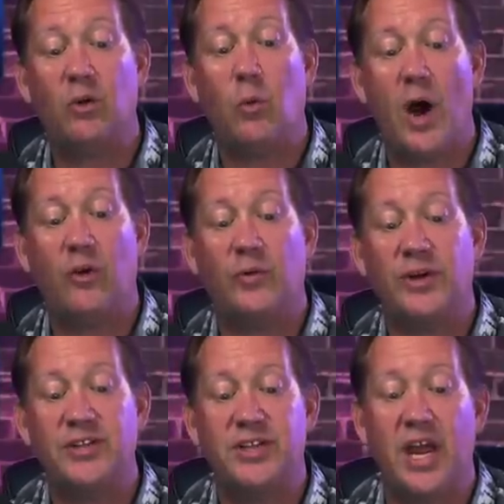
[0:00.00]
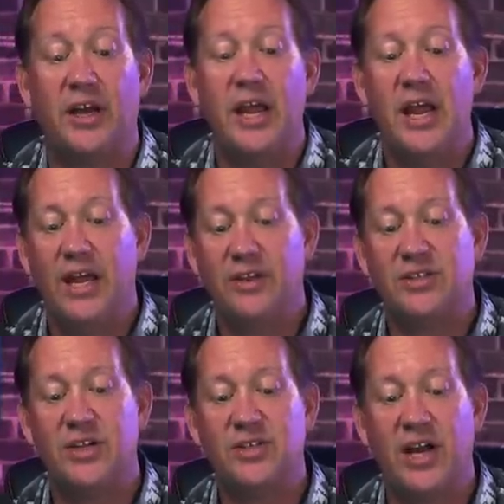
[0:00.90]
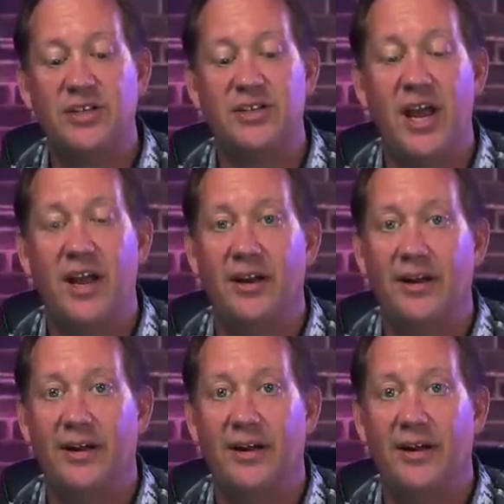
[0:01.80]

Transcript: waterfront estate in the Sunshine State.